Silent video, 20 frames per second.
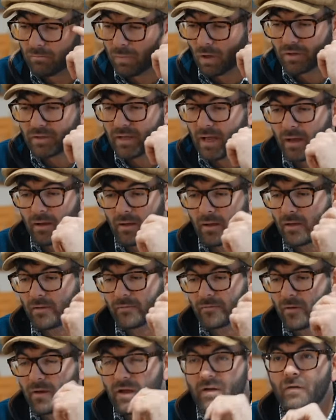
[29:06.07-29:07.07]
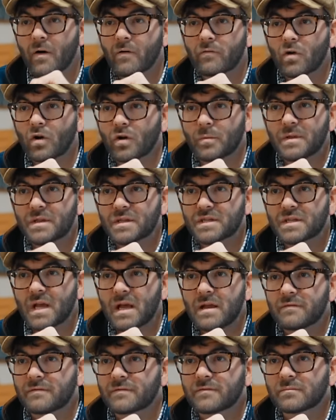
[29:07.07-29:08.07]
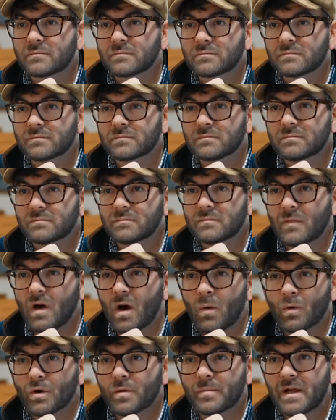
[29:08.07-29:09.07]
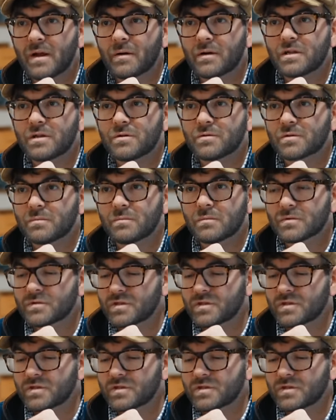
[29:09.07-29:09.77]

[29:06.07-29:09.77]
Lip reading: But yeah, if I've got them in the safe, I want to be able to use them.